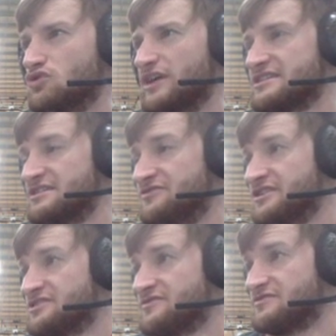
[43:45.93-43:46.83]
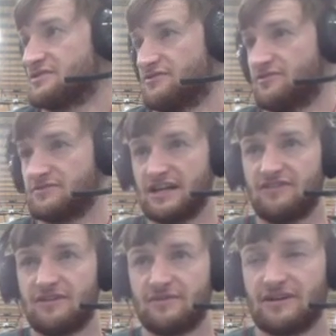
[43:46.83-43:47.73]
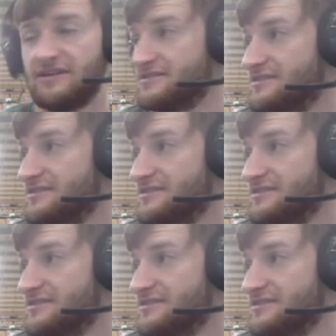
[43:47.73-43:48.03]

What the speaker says: excellent finish from Shane Fleming there.